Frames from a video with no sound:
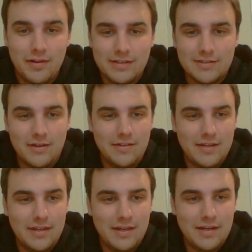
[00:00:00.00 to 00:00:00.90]
I saw
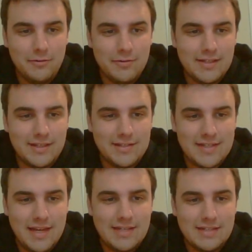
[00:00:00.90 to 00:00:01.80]
the uh, the
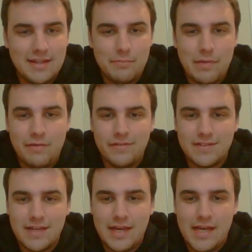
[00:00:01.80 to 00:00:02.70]
ridiculous end to that
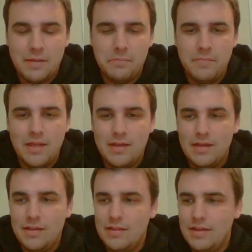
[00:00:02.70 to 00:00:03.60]
Memphis game.
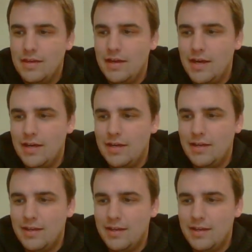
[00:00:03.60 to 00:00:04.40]
The uh,